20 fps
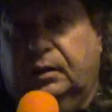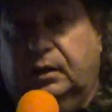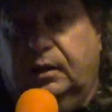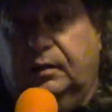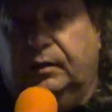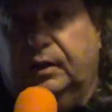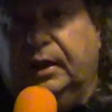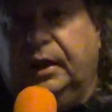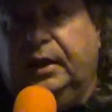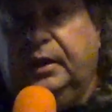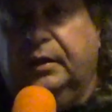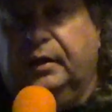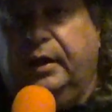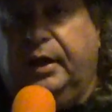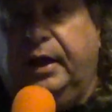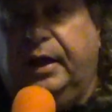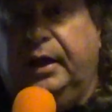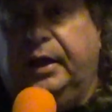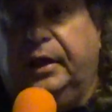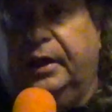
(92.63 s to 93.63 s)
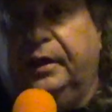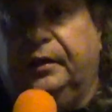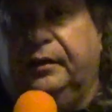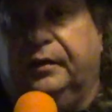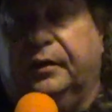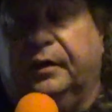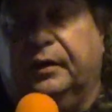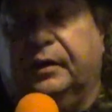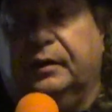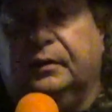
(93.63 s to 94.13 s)
All right? And
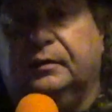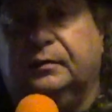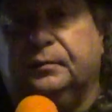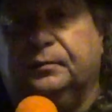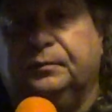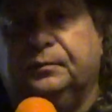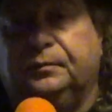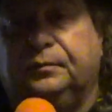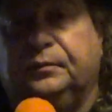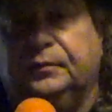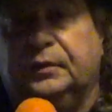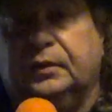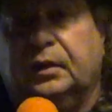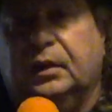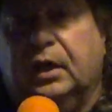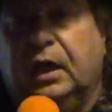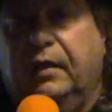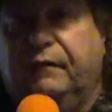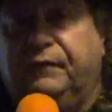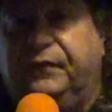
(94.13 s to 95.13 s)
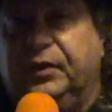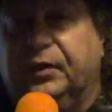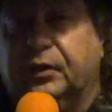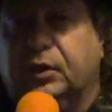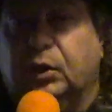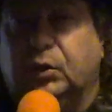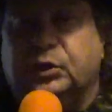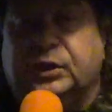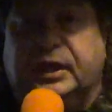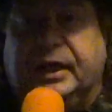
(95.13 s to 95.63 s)
uh, fear
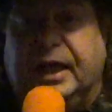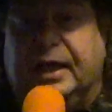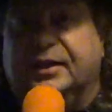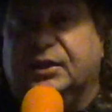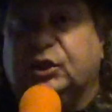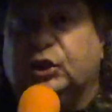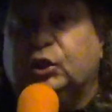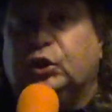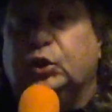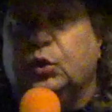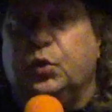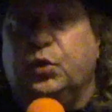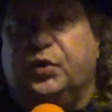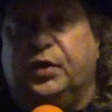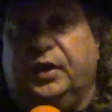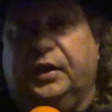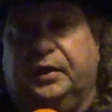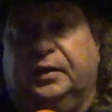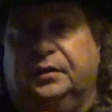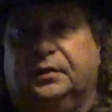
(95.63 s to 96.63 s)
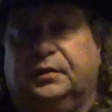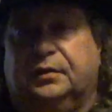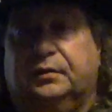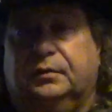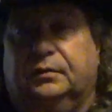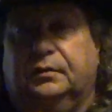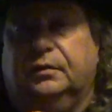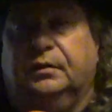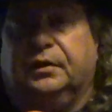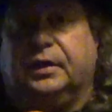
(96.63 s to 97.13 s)
goes against two
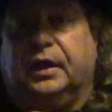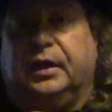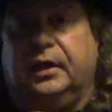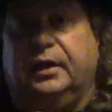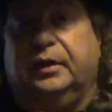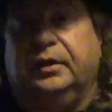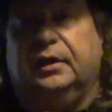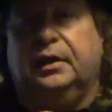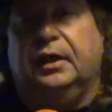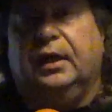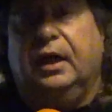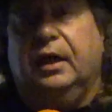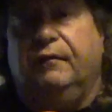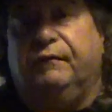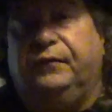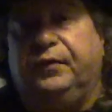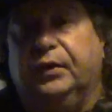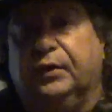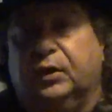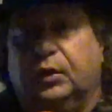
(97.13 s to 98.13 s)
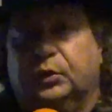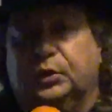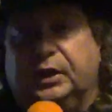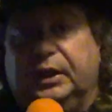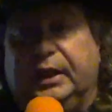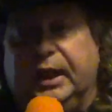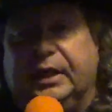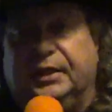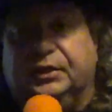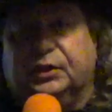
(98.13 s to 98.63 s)
things. Okay? Fear goes
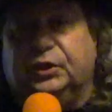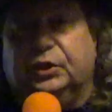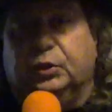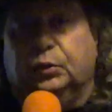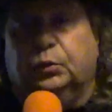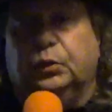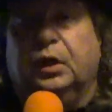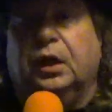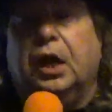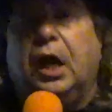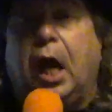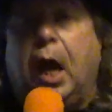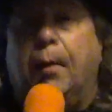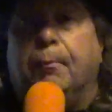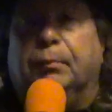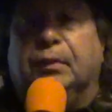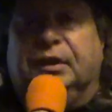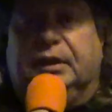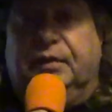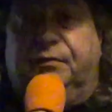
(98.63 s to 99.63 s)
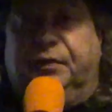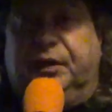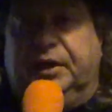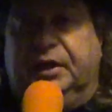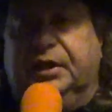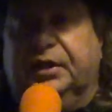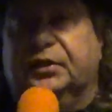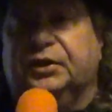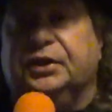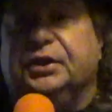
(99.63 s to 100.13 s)
against you believing
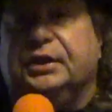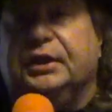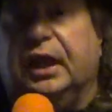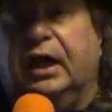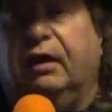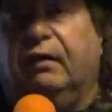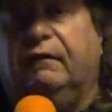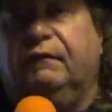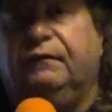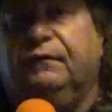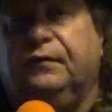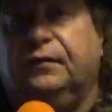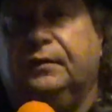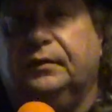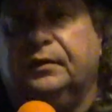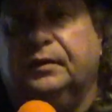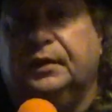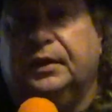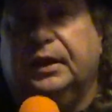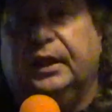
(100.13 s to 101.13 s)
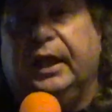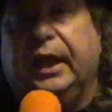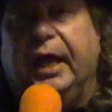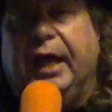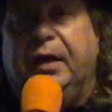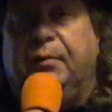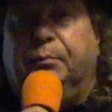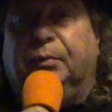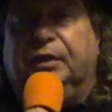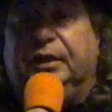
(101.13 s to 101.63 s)
in yourself
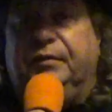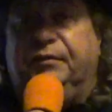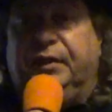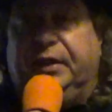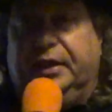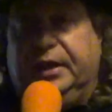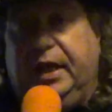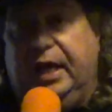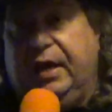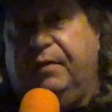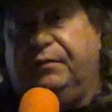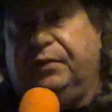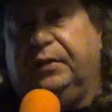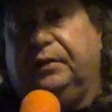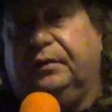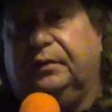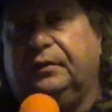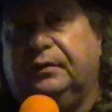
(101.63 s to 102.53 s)
and believing in heaven.